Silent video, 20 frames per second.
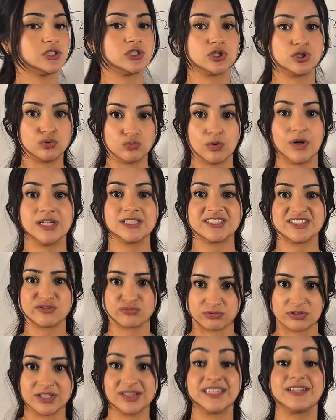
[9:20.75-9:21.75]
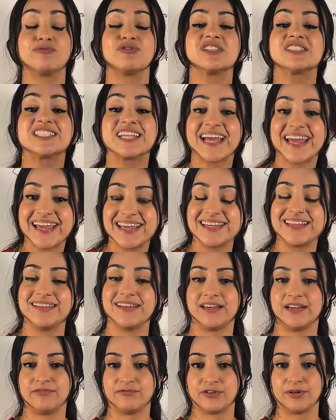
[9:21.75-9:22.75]
you want to really retain the
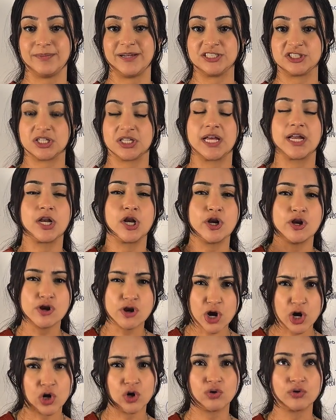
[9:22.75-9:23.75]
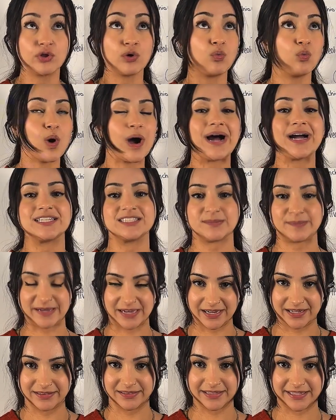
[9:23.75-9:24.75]
information and know the whys
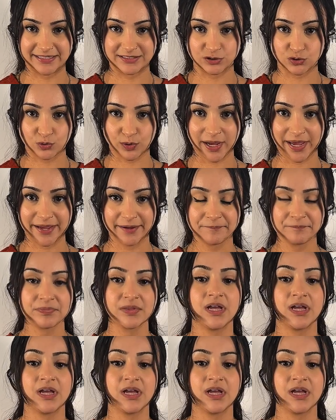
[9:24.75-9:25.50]
behind things, okay?